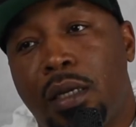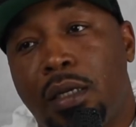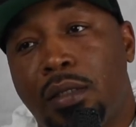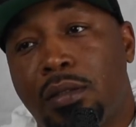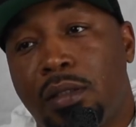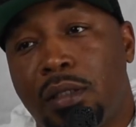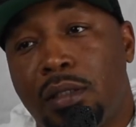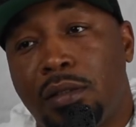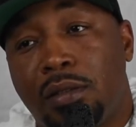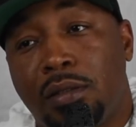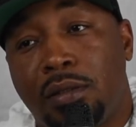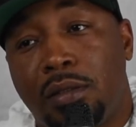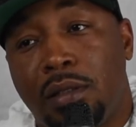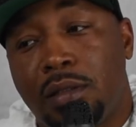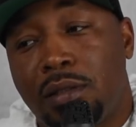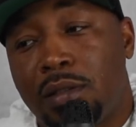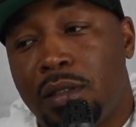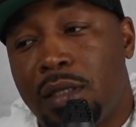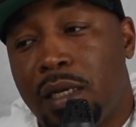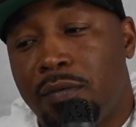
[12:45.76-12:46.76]

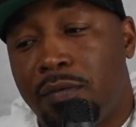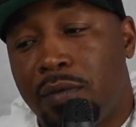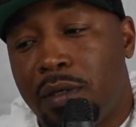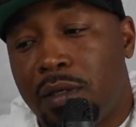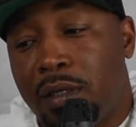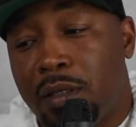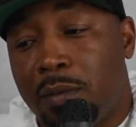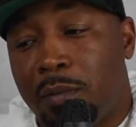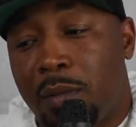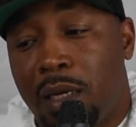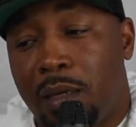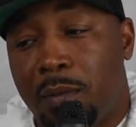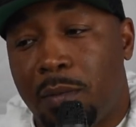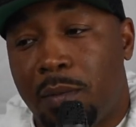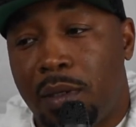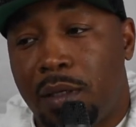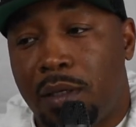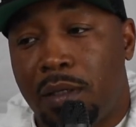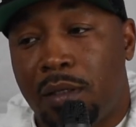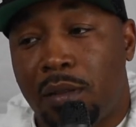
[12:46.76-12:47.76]
it's definitely made
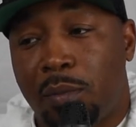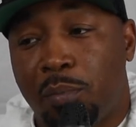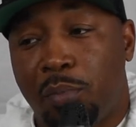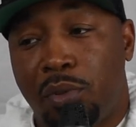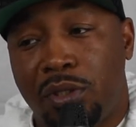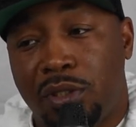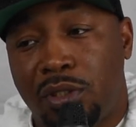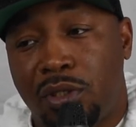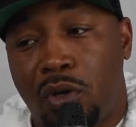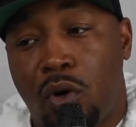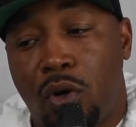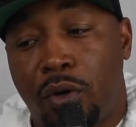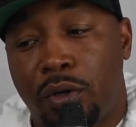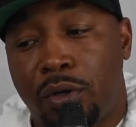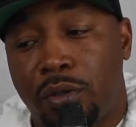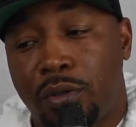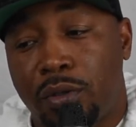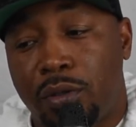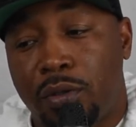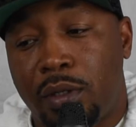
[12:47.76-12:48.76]
me push
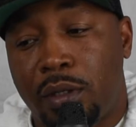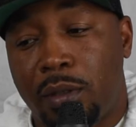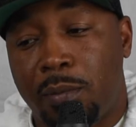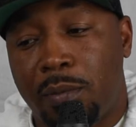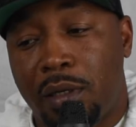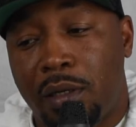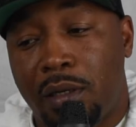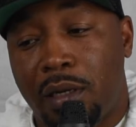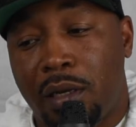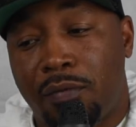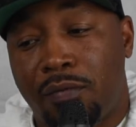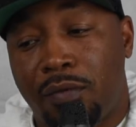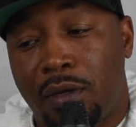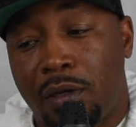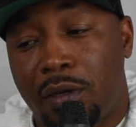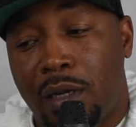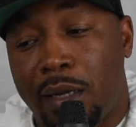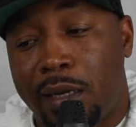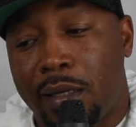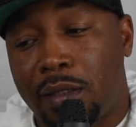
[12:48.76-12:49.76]
harder. You know what I mean? I
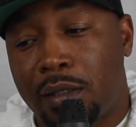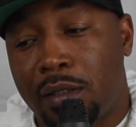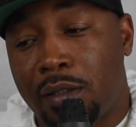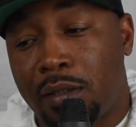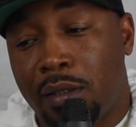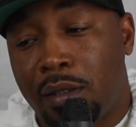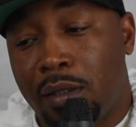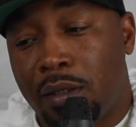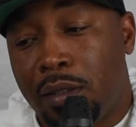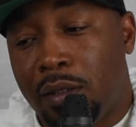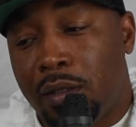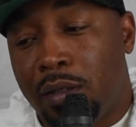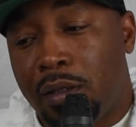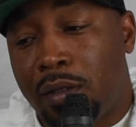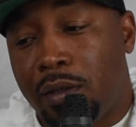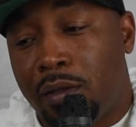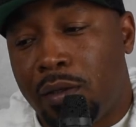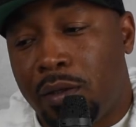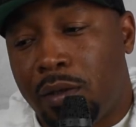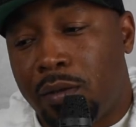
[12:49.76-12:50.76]
felt like
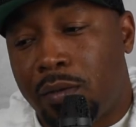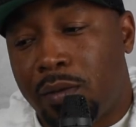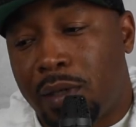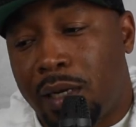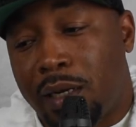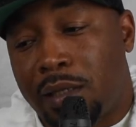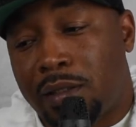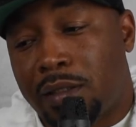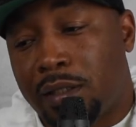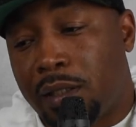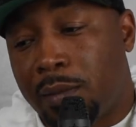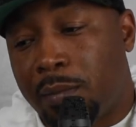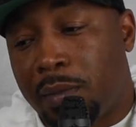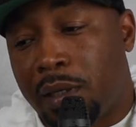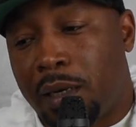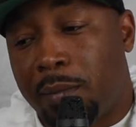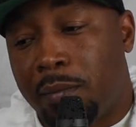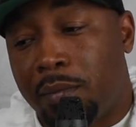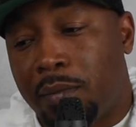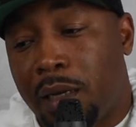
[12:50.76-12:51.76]
like I said,
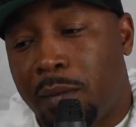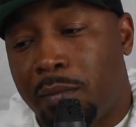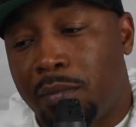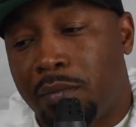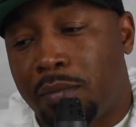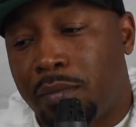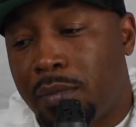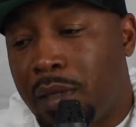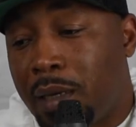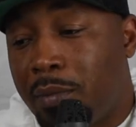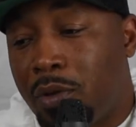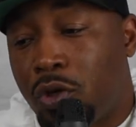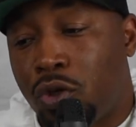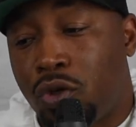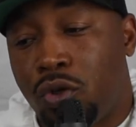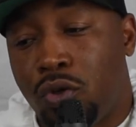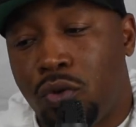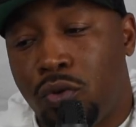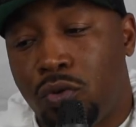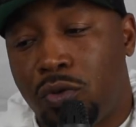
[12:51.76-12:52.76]
man, I'm a
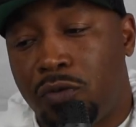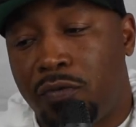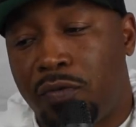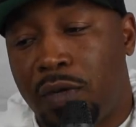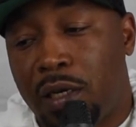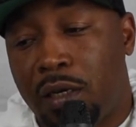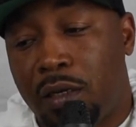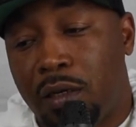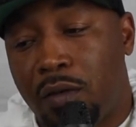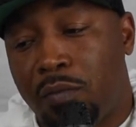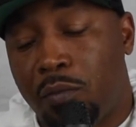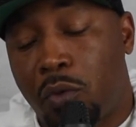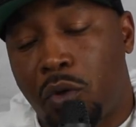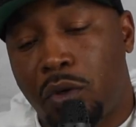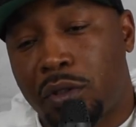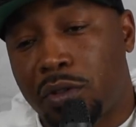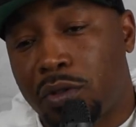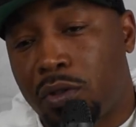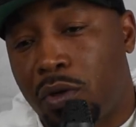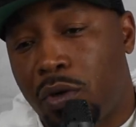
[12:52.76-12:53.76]
huge fan of
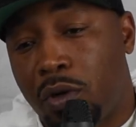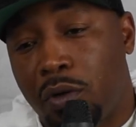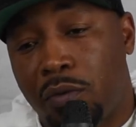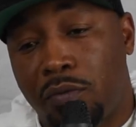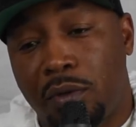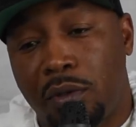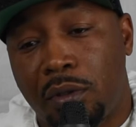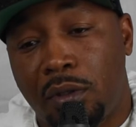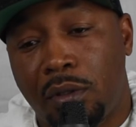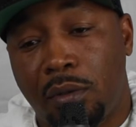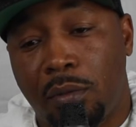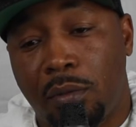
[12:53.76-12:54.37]
Marcus Garvey,